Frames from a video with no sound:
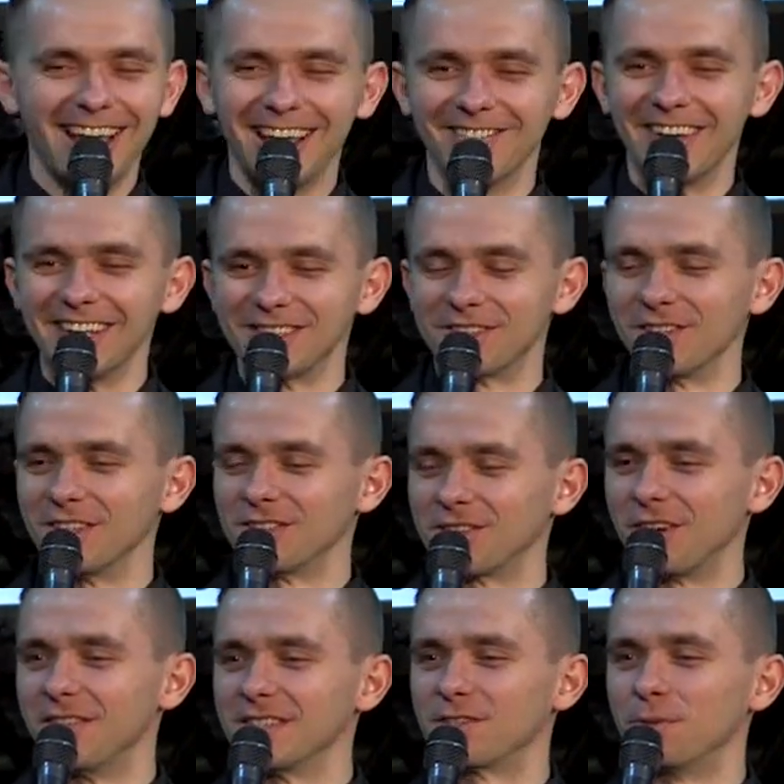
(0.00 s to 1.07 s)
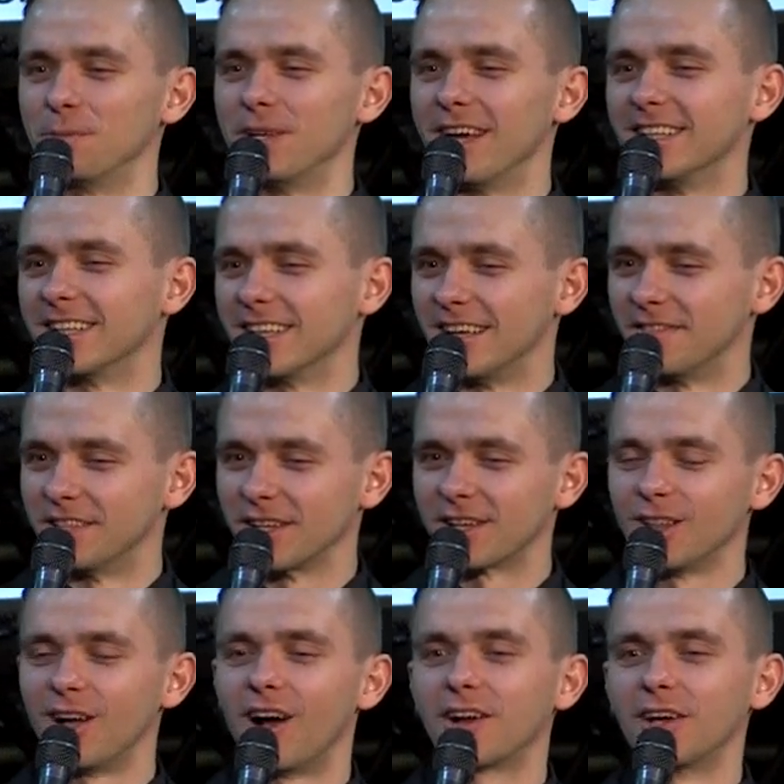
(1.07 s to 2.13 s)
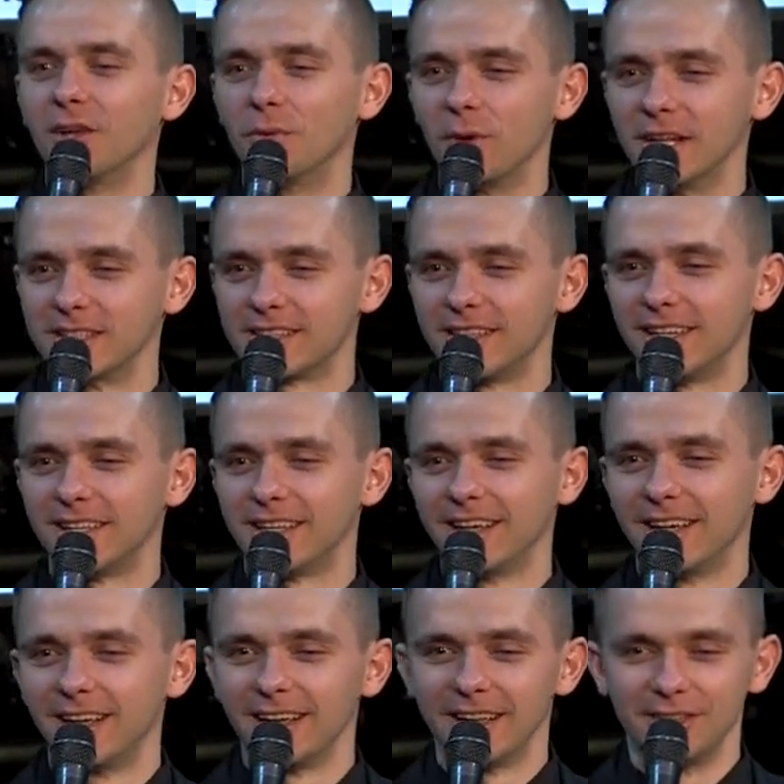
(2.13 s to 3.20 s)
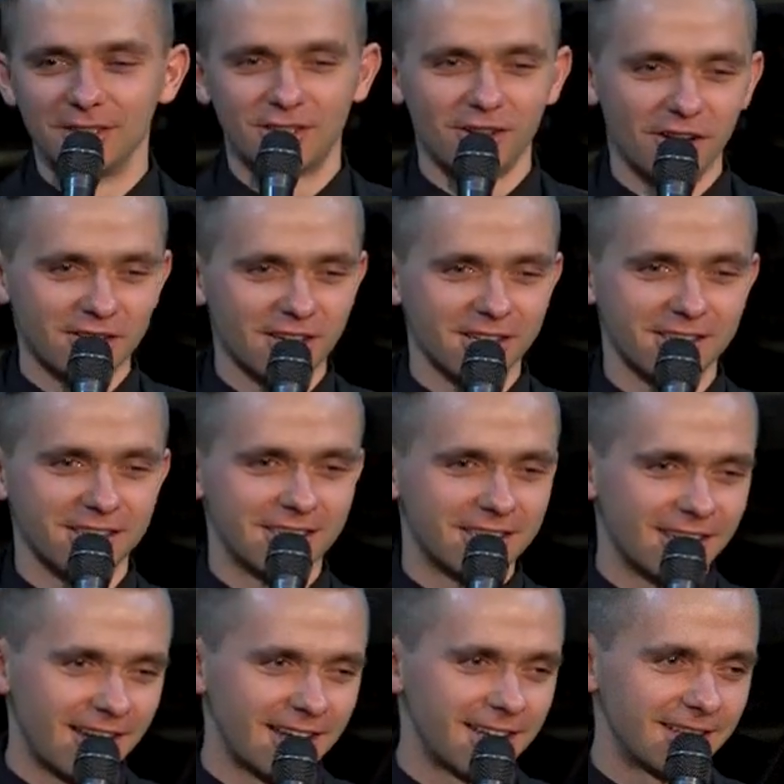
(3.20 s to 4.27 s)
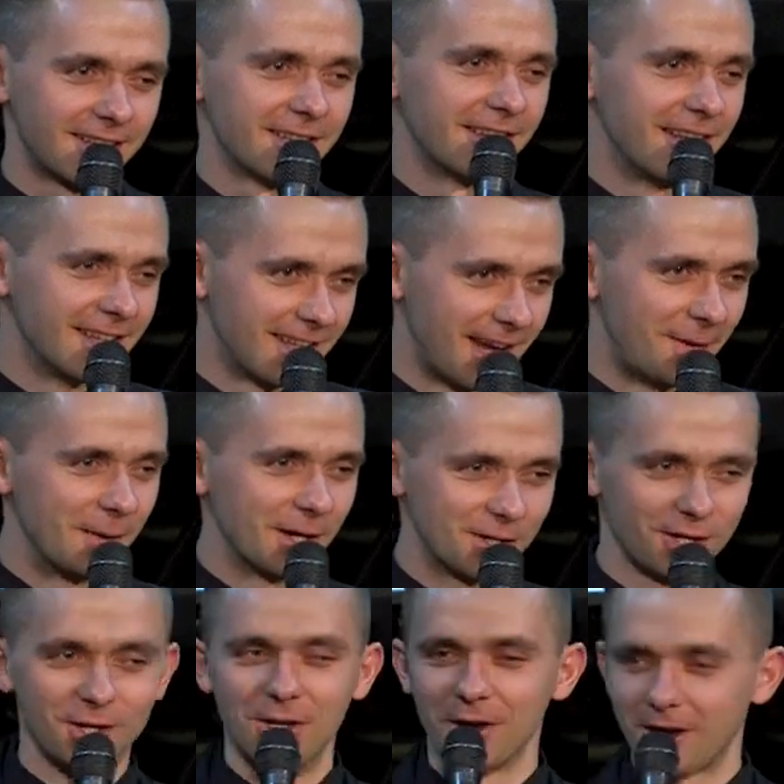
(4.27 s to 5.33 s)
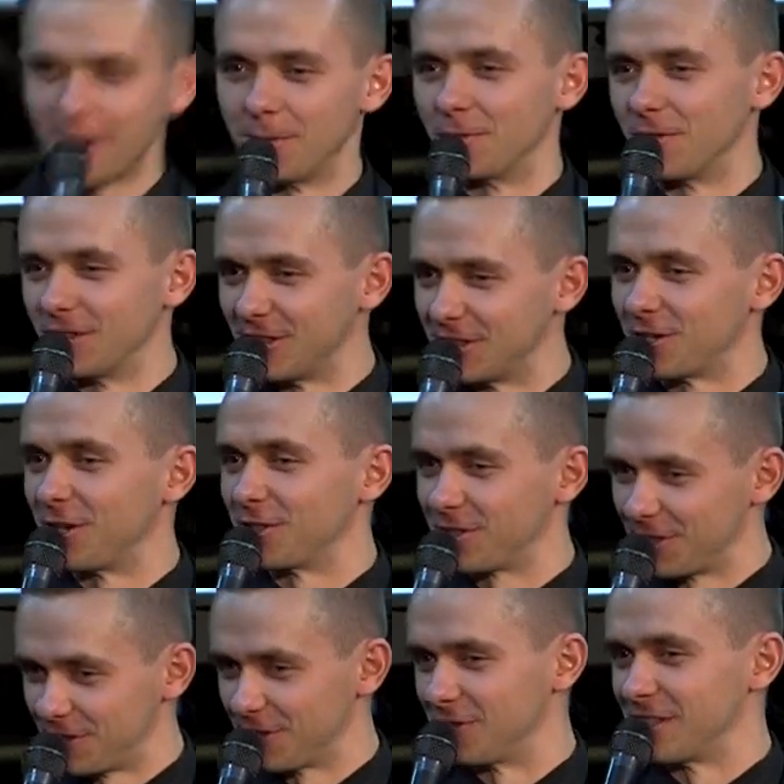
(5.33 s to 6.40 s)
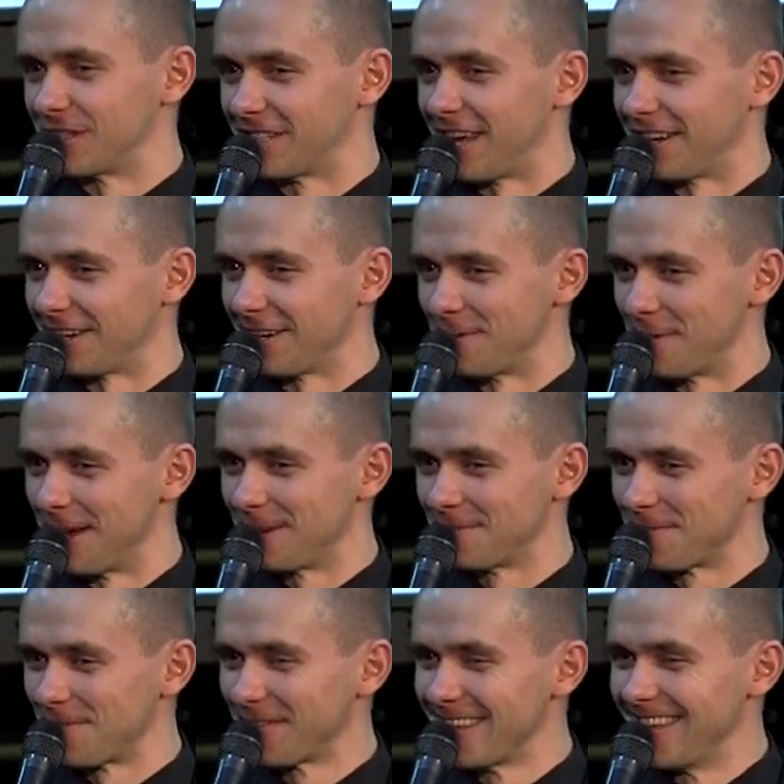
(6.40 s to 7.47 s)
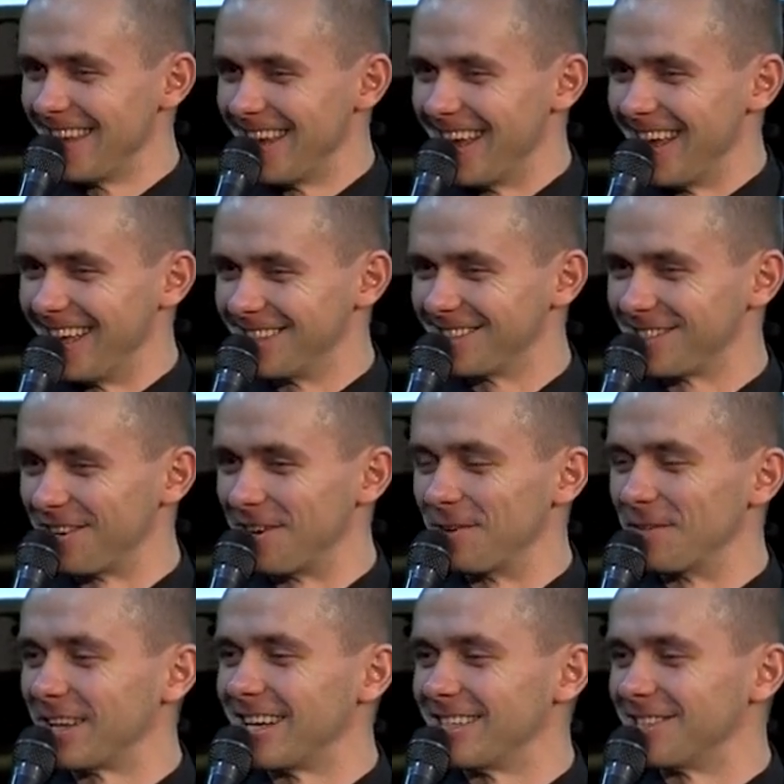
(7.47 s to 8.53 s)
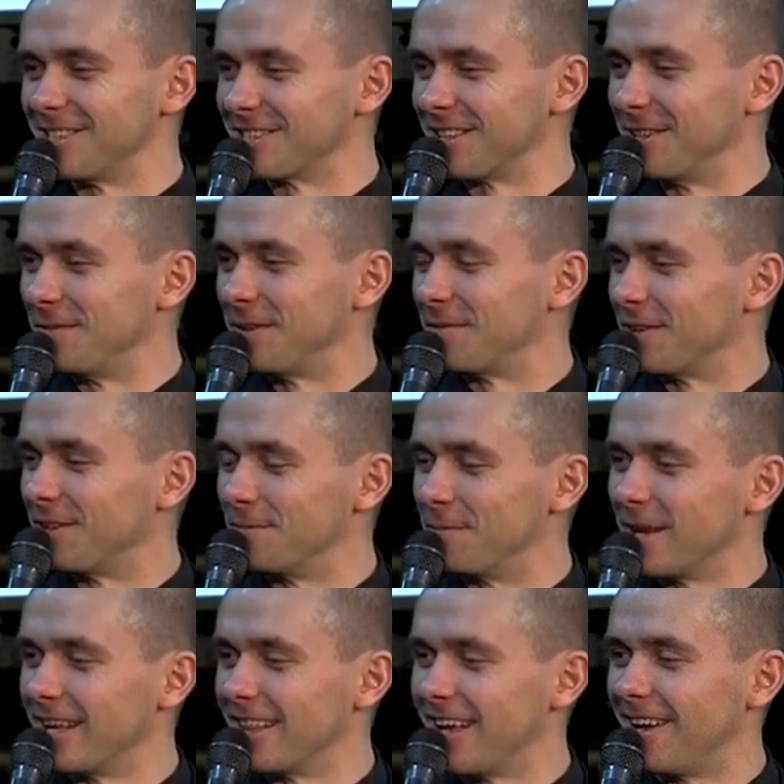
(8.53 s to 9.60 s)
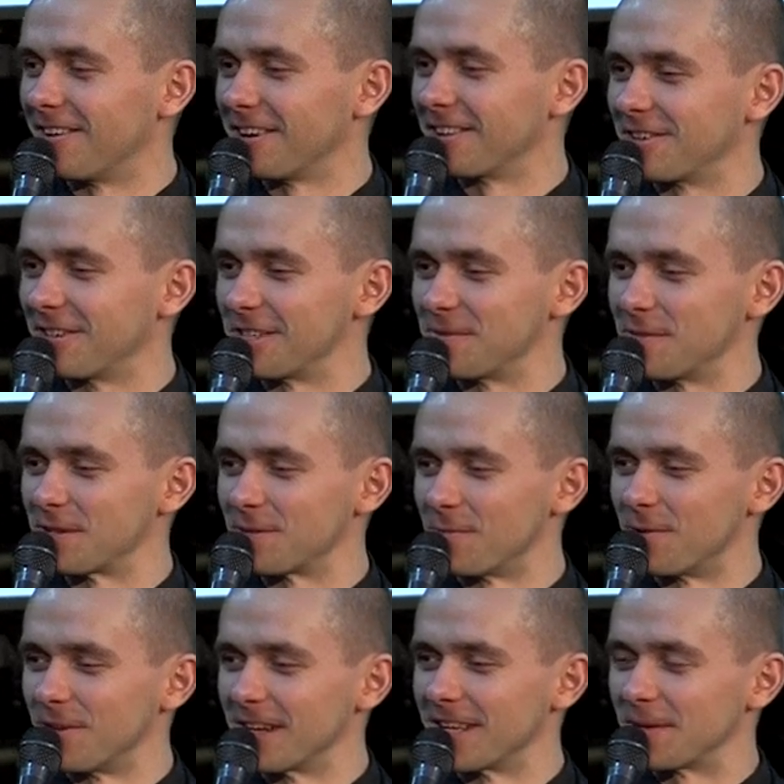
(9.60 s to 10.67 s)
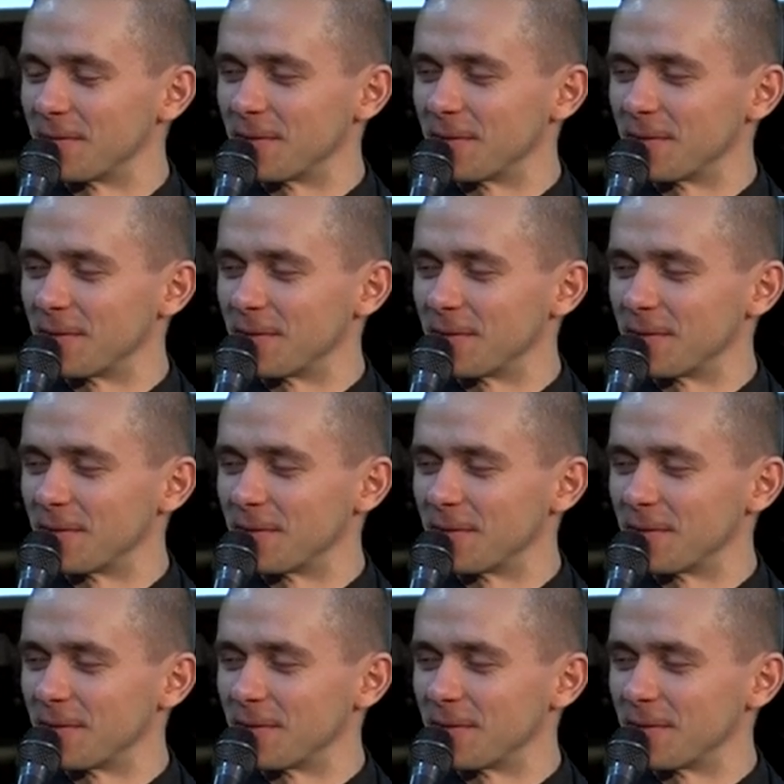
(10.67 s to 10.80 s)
Amen. So the service will be at 11 o'clock on Wednesday. The church has decided now make sure you come for the church that you've decided. Amen. And so, because usually people bail out on Christmas morning.